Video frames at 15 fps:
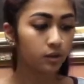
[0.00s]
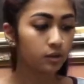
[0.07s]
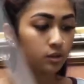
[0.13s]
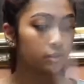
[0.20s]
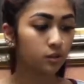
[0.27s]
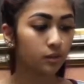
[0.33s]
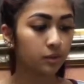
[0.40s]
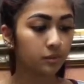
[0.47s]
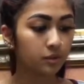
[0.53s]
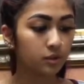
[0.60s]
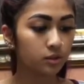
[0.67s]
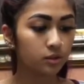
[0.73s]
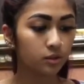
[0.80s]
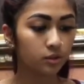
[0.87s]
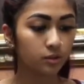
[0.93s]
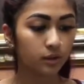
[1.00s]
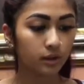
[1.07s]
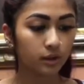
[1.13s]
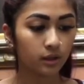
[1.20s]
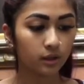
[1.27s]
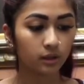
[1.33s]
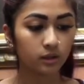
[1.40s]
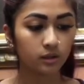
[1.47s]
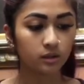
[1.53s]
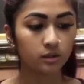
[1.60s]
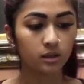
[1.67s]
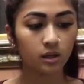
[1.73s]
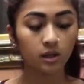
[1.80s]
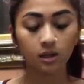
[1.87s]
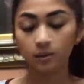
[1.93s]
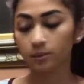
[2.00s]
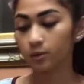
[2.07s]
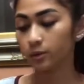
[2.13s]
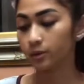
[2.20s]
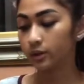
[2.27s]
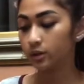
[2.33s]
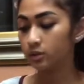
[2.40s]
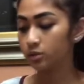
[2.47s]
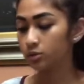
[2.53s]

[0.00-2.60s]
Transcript: So what I'm gonna do is I'm gonna